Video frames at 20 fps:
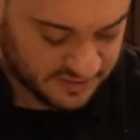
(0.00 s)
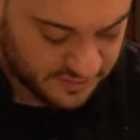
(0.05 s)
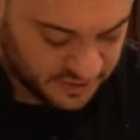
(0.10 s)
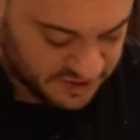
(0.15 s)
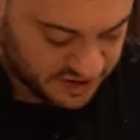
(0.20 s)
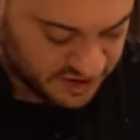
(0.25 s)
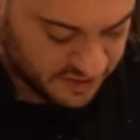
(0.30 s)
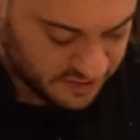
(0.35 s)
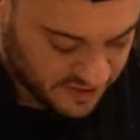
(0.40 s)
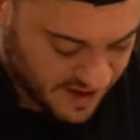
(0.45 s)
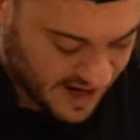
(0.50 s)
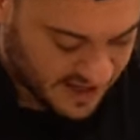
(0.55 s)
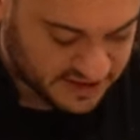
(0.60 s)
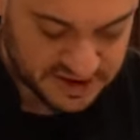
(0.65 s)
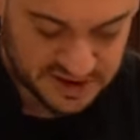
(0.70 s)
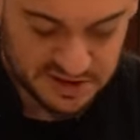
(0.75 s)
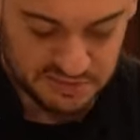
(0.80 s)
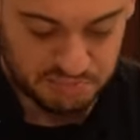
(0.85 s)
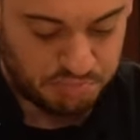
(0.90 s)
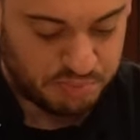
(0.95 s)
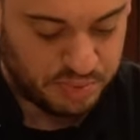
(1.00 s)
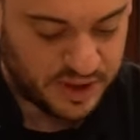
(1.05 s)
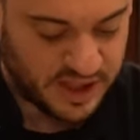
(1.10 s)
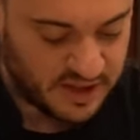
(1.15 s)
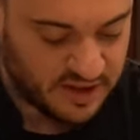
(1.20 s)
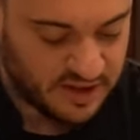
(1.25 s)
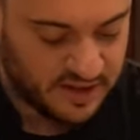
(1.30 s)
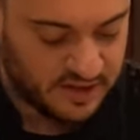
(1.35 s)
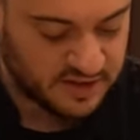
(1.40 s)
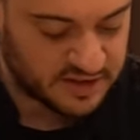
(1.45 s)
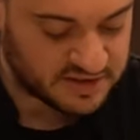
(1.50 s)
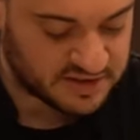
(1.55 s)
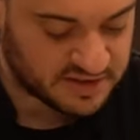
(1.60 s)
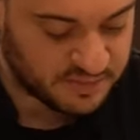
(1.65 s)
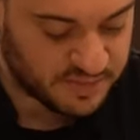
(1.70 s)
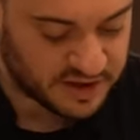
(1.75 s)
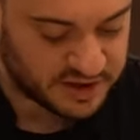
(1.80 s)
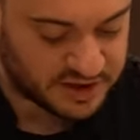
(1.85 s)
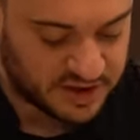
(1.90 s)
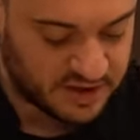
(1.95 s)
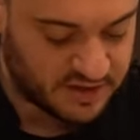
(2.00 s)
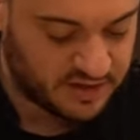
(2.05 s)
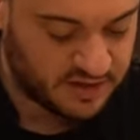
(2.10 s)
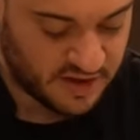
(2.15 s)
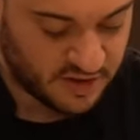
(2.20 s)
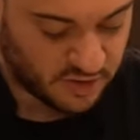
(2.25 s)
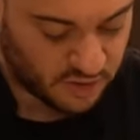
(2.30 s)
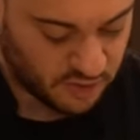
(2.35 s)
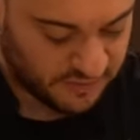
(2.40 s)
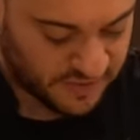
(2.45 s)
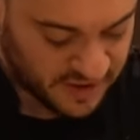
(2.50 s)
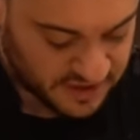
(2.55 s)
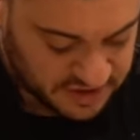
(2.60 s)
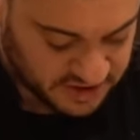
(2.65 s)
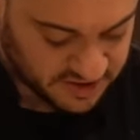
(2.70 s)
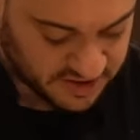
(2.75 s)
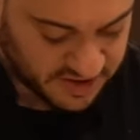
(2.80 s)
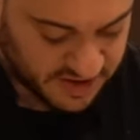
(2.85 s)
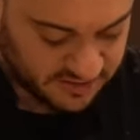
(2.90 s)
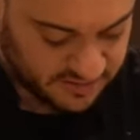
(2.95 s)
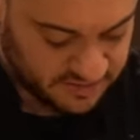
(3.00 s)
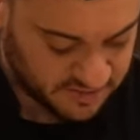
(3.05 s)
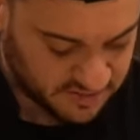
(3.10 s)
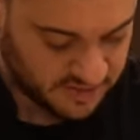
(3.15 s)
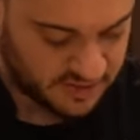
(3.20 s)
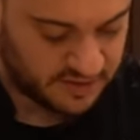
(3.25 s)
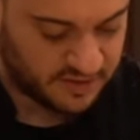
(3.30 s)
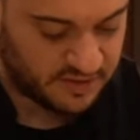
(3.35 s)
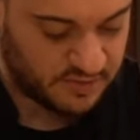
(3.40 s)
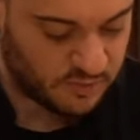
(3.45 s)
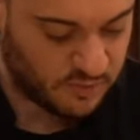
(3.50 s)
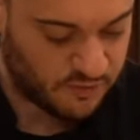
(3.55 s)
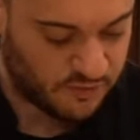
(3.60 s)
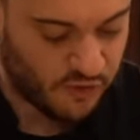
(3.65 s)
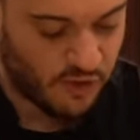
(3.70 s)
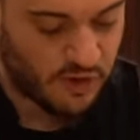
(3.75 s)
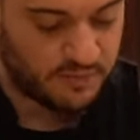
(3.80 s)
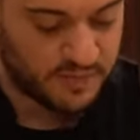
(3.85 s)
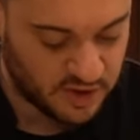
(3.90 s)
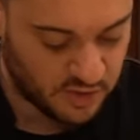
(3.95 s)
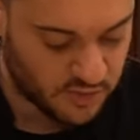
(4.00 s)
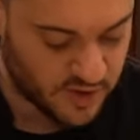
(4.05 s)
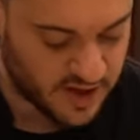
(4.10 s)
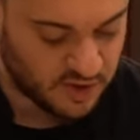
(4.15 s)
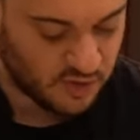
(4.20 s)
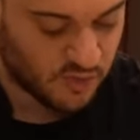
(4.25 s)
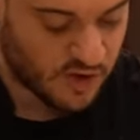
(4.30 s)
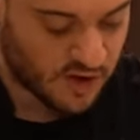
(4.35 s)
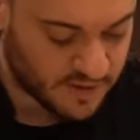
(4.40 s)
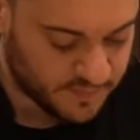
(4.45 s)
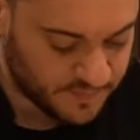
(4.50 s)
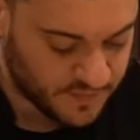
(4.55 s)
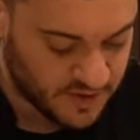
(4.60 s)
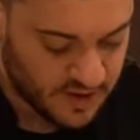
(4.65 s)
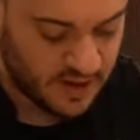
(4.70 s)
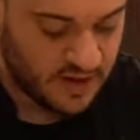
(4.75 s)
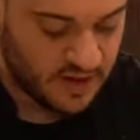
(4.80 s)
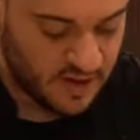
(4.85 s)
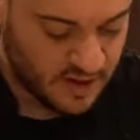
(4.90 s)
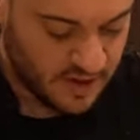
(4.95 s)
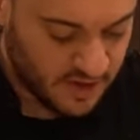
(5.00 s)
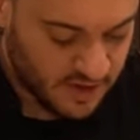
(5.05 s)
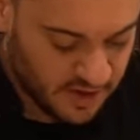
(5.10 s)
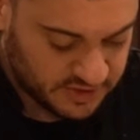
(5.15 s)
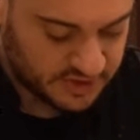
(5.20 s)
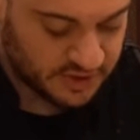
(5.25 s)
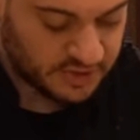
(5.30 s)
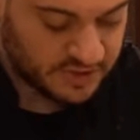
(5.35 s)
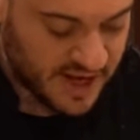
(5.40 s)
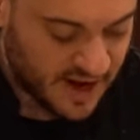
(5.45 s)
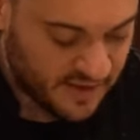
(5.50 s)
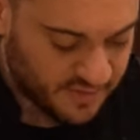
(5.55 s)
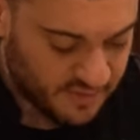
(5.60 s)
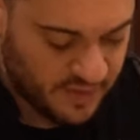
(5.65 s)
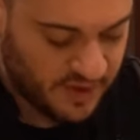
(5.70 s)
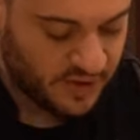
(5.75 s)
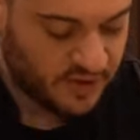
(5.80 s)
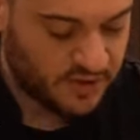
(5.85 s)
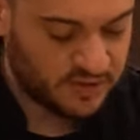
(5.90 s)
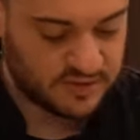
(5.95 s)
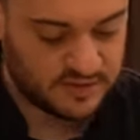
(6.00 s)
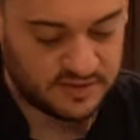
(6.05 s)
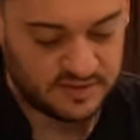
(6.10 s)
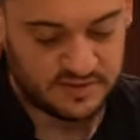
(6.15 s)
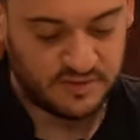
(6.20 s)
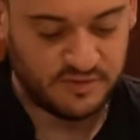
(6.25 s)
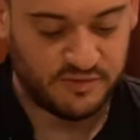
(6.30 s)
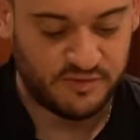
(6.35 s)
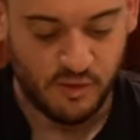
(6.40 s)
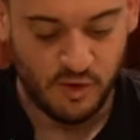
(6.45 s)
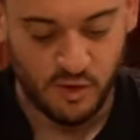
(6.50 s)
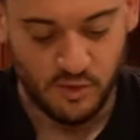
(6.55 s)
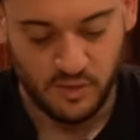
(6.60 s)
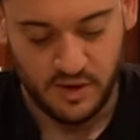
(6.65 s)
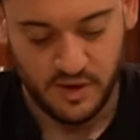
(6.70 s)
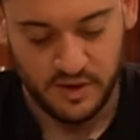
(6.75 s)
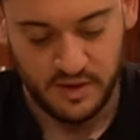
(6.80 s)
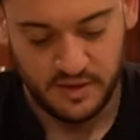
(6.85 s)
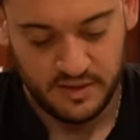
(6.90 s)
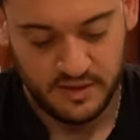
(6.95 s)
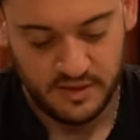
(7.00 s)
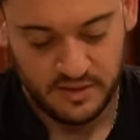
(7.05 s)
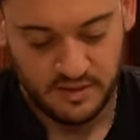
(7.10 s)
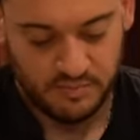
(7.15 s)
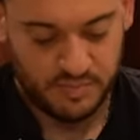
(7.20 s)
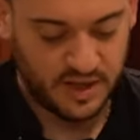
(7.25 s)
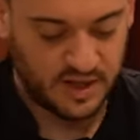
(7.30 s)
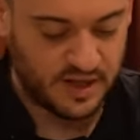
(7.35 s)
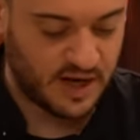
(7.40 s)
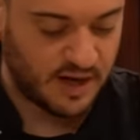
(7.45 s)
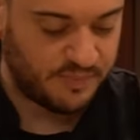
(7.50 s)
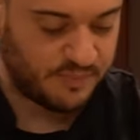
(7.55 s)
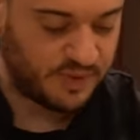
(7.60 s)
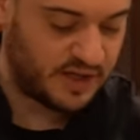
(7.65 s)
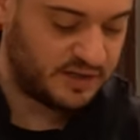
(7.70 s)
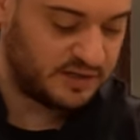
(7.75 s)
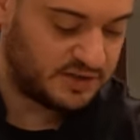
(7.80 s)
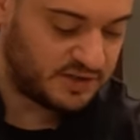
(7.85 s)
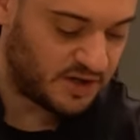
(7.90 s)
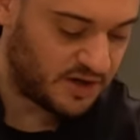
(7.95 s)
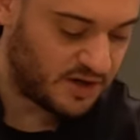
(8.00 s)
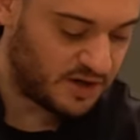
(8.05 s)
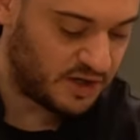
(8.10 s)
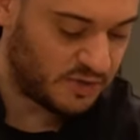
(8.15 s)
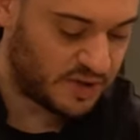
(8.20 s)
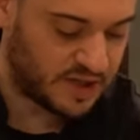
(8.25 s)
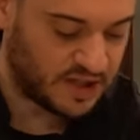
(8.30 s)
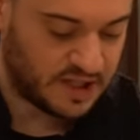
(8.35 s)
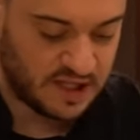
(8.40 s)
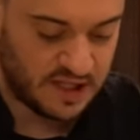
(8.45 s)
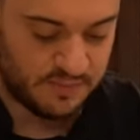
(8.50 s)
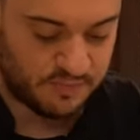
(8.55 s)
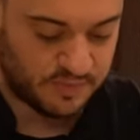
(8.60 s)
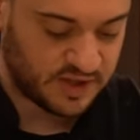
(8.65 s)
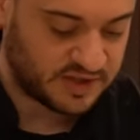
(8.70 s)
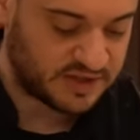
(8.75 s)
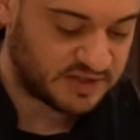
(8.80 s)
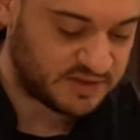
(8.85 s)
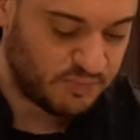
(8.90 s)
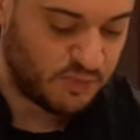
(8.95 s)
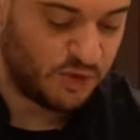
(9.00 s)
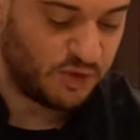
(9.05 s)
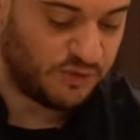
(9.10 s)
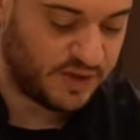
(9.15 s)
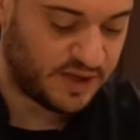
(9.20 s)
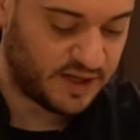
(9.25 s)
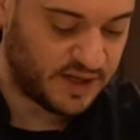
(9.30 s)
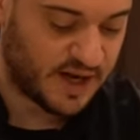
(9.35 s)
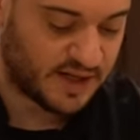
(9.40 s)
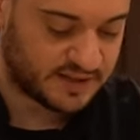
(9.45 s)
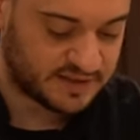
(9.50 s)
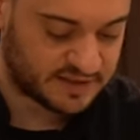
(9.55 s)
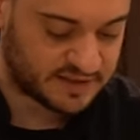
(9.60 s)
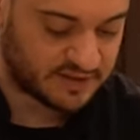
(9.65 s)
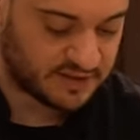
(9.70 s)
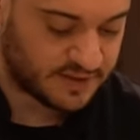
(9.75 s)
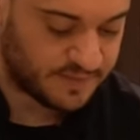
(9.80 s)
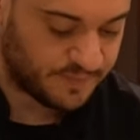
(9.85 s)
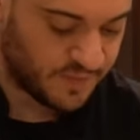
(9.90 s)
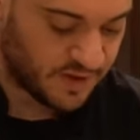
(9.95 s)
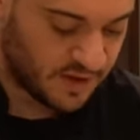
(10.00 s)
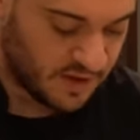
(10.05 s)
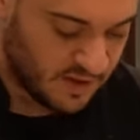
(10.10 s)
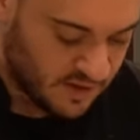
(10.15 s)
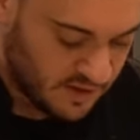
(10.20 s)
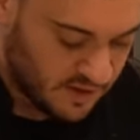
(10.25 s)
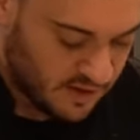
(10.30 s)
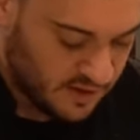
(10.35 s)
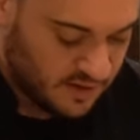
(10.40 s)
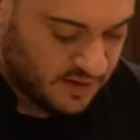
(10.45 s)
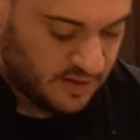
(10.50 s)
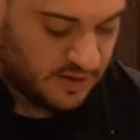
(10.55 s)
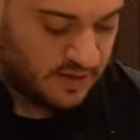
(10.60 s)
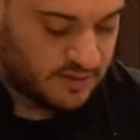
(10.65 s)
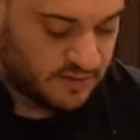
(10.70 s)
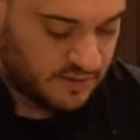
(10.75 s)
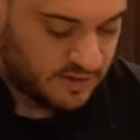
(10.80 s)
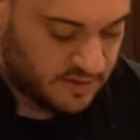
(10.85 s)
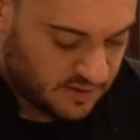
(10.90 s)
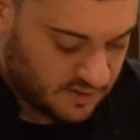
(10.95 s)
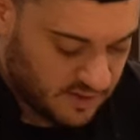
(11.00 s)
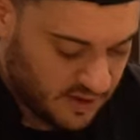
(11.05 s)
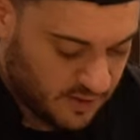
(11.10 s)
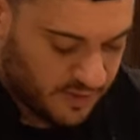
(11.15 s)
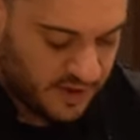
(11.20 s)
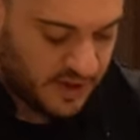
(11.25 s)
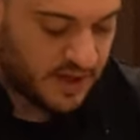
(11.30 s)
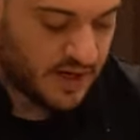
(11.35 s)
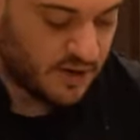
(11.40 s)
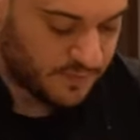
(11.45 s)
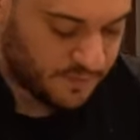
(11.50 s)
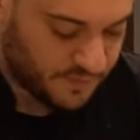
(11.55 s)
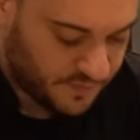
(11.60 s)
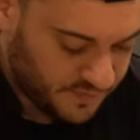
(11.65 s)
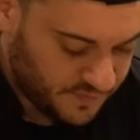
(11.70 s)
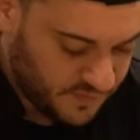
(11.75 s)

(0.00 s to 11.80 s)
If you see cracks, just beat it into submission. It'll eventually form the way you want. So down the middle, forward, pick up and turn. You wanna keep this moving constantly. There we go.